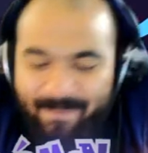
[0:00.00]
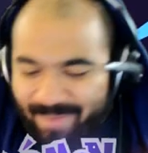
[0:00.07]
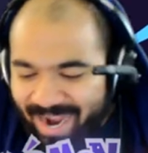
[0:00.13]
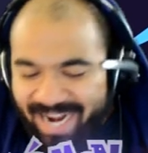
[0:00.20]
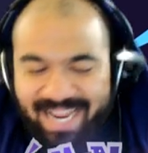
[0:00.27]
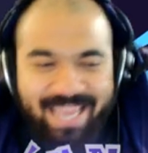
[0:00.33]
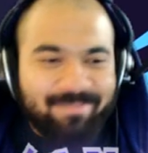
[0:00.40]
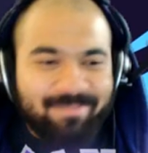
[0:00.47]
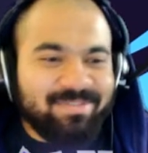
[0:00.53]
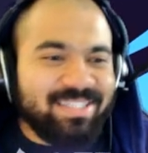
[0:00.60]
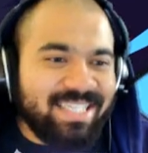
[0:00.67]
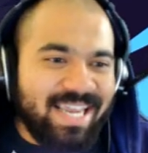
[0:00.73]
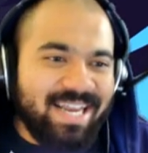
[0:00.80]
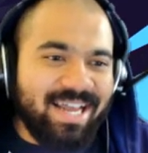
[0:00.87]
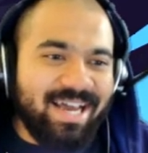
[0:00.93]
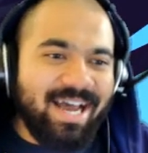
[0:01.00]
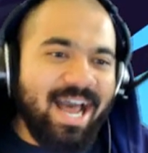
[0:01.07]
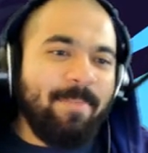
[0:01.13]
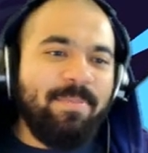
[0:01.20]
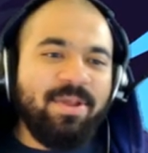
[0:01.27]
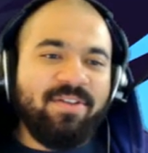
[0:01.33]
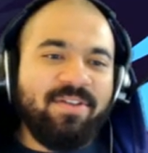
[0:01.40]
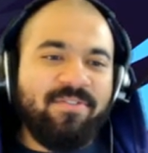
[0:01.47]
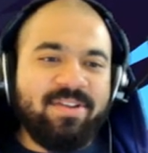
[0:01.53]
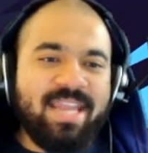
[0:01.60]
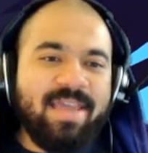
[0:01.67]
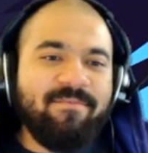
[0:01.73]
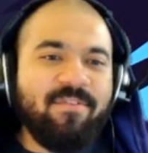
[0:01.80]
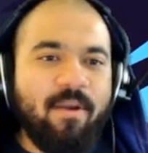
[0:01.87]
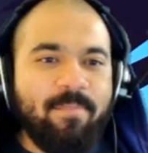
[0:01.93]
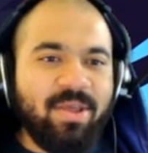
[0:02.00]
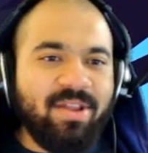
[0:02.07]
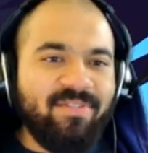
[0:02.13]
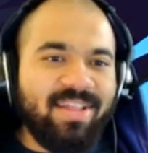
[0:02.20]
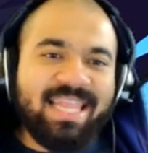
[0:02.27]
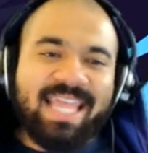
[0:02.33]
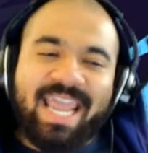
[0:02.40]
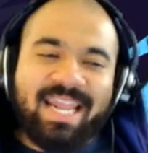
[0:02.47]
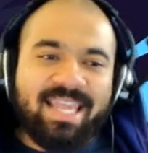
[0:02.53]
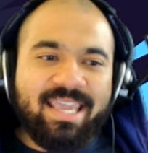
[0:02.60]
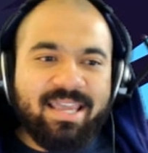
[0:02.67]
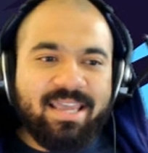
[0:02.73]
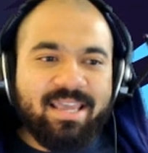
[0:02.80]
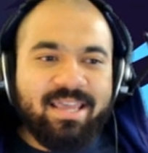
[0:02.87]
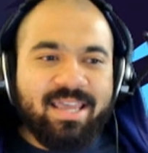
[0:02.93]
My name's Sina, a beautiful name for a beautiful lady.